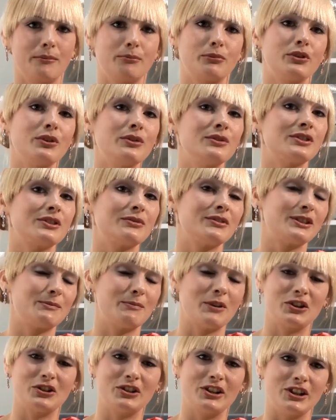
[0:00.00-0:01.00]
Prunes are
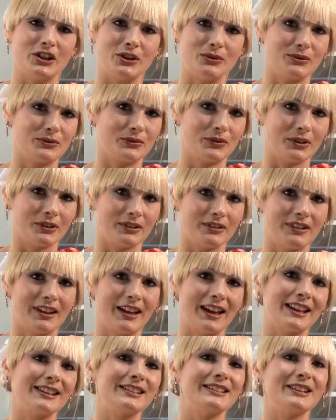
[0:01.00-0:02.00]
especially useful,
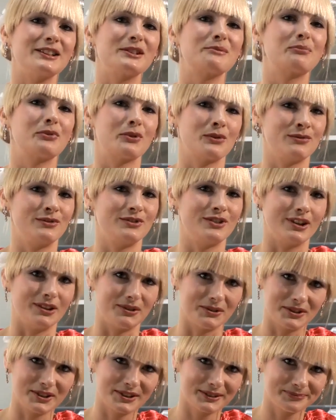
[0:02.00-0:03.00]
as is prune
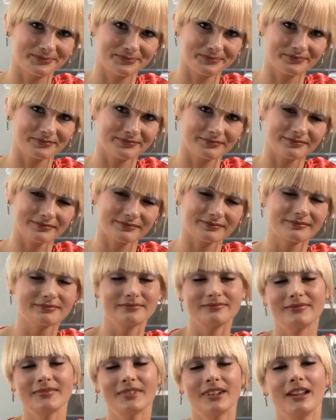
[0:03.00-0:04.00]
juice.
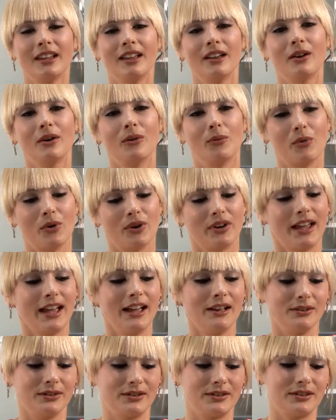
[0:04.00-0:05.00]
What
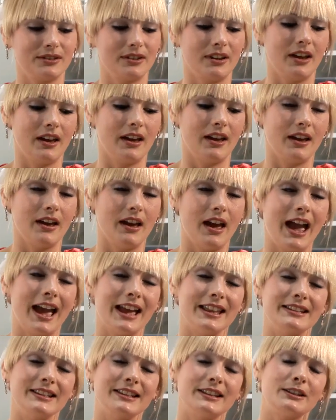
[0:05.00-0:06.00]
else?
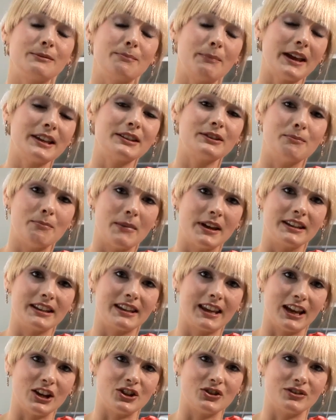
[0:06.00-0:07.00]
Anti-spasm
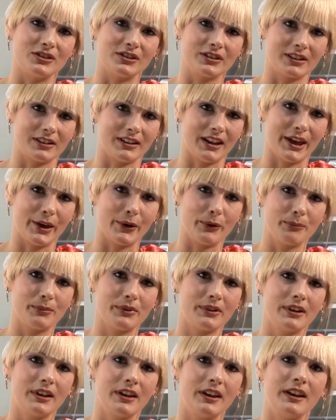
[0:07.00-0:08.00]
medications can help.
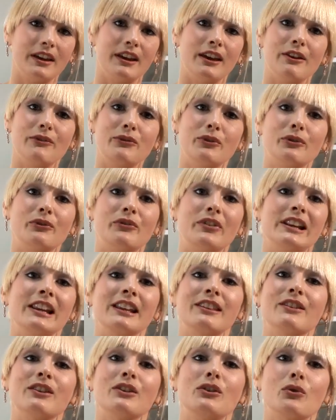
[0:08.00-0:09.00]
If you're
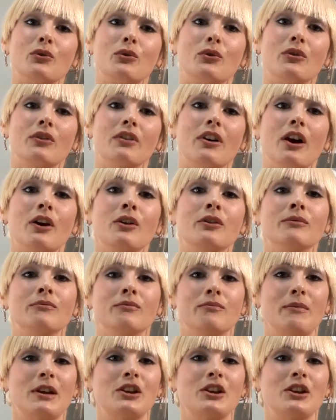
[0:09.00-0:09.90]
feeling that your own